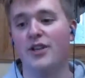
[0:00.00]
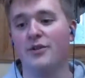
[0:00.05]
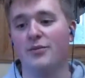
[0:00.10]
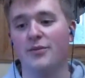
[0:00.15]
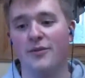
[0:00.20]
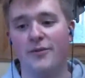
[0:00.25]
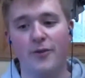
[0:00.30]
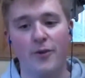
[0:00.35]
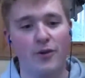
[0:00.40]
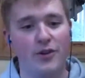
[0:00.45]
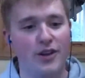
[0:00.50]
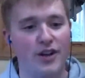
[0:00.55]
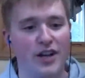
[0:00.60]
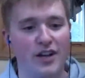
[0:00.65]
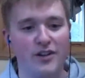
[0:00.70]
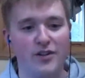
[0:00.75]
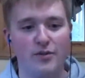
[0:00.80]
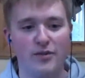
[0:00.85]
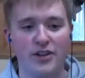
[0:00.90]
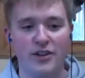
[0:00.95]
before the
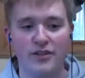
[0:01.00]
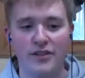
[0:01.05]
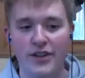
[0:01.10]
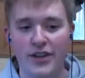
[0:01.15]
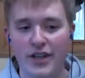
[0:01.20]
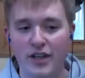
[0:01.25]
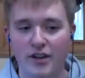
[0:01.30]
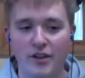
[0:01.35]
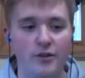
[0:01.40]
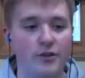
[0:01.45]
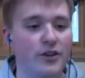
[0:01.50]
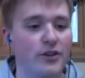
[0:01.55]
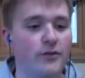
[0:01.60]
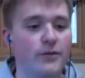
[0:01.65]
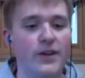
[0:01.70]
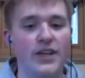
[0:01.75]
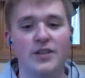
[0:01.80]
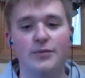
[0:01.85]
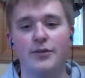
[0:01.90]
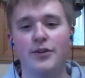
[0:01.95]
next one, including
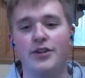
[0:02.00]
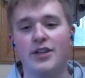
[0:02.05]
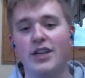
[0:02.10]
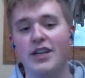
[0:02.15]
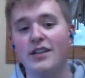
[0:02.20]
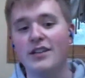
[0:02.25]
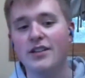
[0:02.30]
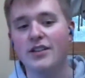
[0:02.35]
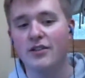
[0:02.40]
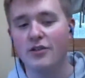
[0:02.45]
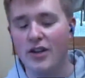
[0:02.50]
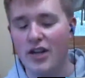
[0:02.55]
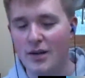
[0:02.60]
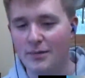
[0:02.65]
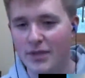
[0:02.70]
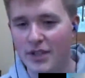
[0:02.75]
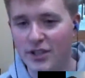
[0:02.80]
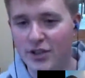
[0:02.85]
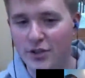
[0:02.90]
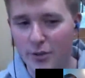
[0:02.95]
Facebook,
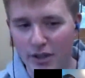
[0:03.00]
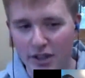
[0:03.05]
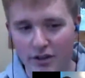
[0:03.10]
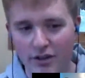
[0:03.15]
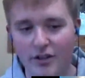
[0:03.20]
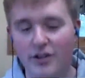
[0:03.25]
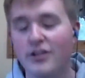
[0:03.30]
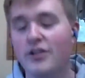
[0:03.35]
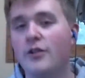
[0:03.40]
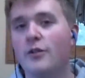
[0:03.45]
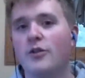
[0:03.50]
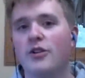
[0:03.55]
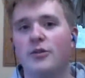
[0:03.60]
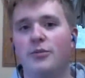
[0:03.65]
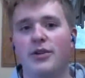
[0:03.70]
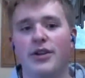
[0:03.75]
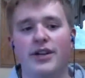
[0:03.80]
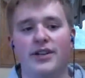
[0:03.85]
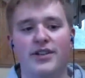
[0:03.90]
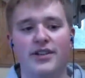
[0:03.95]
Instagram, Twitter, Google+,
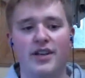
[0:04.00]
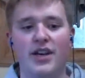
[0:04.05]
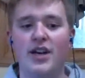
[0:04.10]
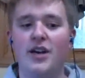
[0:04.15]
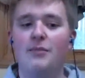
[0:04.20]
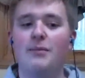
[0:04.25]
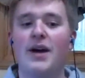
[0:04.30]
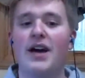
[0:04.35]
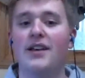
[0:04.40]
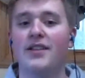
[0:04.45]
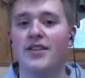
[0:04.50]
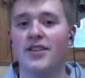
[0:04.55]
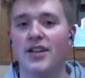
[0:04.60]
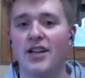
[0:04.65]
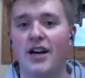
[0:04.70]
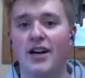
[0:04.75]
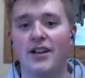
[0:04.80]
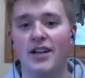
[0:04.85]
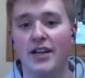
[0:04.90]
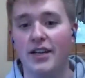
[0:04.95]

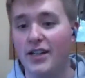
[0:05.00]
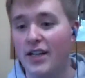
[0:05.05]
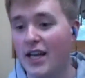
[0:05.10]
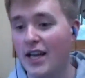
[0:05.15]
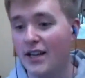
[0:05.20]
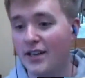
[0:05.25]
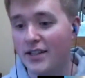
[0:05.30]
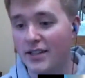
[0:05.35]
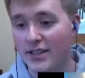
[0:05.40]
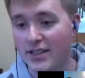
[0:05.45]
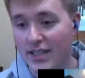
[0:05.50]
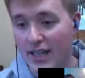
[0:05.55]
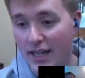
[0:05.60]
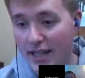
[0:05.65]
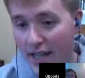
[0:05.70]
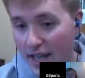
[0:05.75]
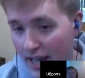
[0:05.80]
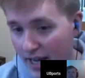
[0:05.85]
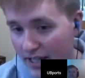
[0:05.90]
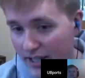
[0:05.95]
Mastodon, and
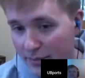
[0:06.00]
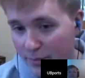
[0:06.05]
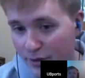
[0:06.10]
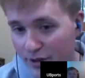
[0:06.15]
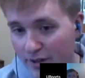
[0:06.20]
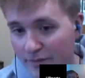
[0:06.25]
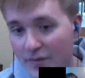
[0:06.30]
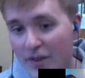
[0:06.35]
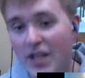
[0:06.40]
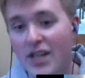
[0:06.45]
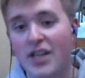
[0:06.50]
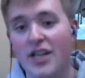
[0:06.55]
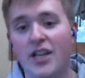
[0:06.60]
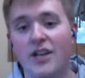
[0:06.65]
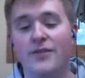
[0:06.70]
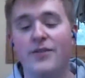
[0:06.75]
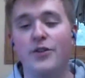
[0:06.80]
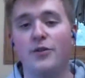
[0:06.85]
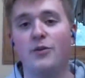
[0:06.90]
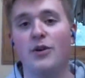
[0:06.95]
Diaspora.
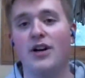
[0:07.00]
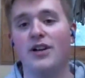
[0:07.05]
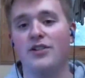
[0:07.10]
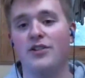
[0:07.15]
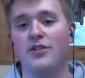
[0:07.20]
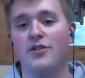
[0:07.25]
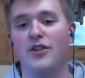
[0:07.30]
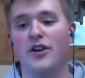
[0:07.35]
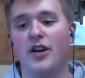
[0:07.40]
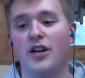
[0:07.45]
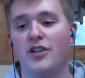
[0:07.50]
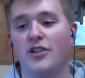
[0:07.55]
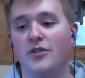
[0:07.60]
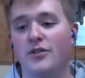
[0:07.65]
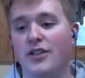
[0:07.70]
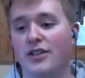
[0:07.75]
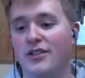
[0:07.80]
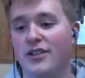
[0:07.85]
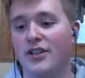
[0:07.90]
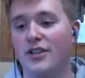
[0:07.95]
If you want to talk to
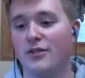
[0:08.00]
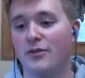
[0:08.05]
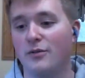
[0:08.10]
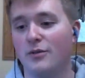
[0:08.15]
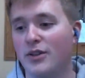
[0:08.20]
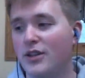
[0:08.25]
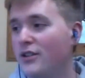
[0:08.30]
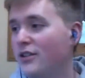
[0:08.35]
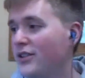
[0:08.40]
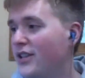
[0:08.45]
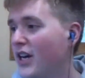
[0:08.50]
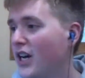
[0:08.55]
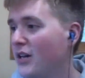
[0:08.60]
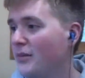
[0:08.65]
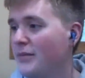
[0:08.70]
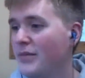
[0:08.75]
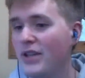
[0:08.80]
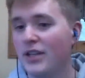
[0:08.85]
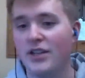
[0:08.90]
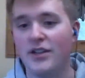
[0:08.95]
us in real
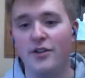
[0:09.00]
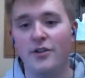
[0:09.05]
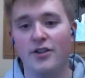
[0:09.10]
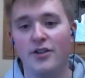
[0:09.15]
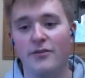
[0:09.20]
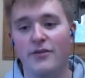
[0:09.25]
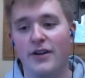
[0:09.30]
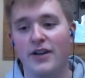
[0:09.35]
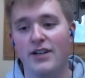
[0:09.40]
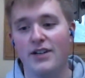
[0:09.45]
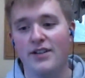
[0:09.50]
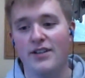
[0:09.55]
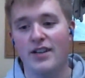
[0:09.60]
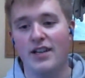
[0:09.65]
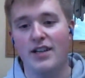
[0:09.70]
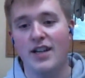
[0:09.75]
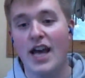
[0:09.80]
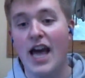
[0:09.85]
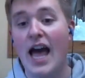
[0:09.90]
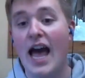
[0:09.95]
time, you can find us
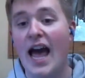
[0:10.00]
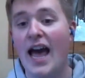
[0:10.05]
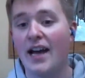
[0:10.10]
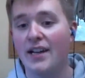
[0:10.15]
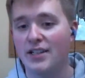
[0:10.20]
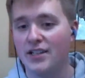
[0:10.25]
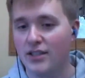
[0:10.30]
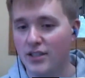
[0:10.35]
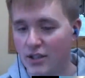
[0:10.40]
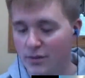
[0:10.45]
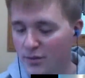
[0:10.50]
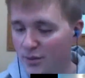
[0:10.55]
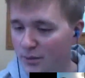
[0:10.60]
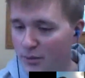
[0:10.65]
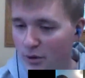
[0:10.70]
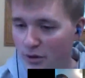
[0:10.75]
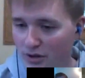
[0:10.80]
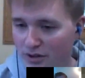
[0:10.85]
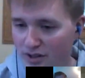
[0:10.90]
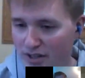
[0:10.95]
at
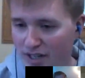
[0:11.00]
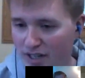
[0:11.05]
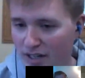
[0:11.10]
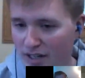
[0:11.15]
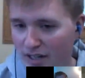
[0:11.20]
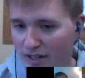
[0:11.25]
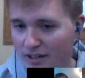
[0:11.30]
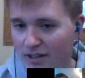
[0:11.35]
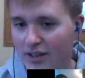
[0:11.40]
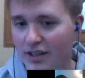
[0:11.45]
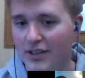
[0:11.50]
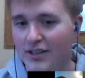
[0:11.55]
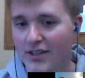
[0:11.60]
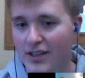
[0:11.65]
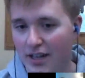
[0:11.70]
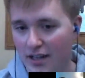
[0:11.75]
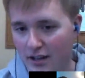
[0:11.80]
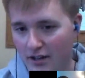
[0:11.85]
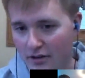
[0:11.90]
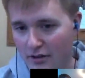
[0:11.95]
UBports on
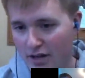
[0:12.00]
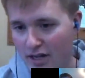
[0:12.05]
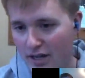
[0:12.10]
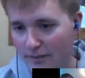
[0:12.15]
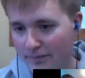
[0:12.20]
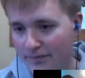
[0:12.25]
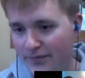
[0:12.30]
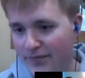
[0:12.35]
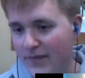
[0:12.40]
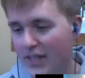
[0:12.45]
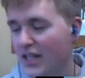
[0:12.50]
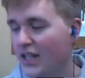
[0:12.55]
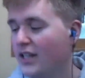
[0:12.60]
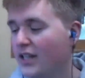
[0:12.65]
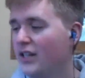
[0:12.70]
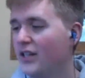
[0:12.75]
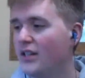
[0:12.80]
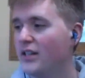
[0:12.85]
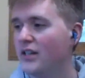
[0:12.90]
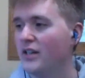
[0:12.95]
Telegram
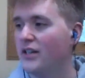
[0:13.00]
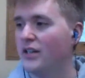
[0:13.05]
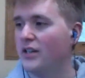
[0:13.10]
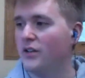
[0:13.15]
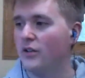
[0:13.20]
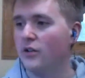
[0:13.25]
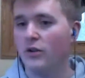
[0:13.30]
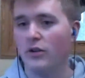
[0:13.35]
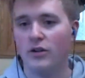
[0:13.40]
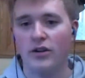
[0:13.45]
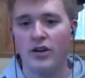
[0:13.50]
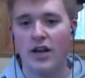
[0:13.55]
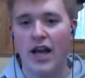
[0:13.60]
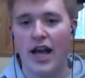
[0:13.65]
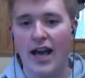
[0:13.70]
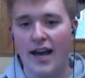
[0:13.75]
or